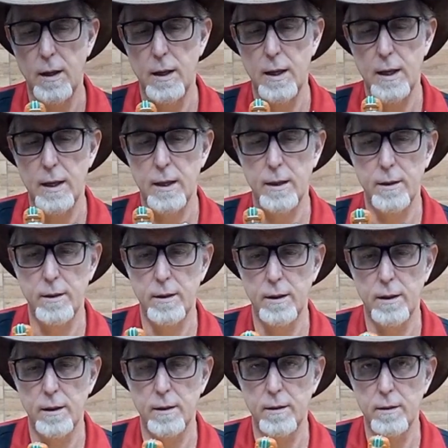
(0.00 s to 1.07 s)
and
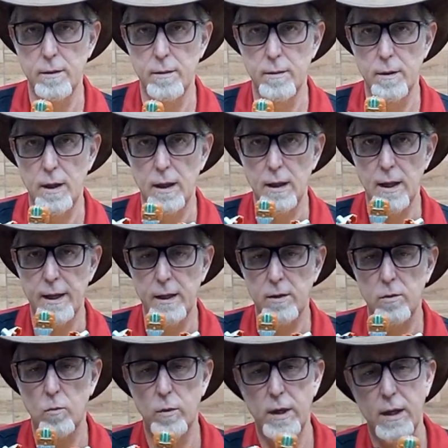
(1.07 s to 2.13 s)
I like
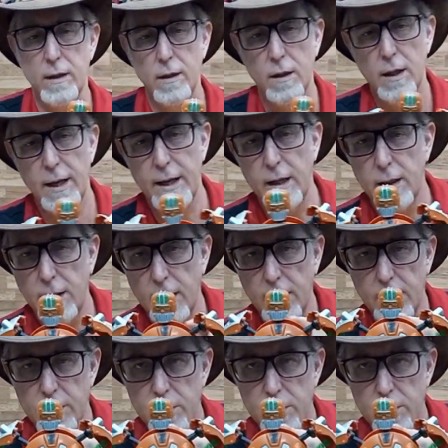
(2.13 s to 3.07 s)
the way the light kind of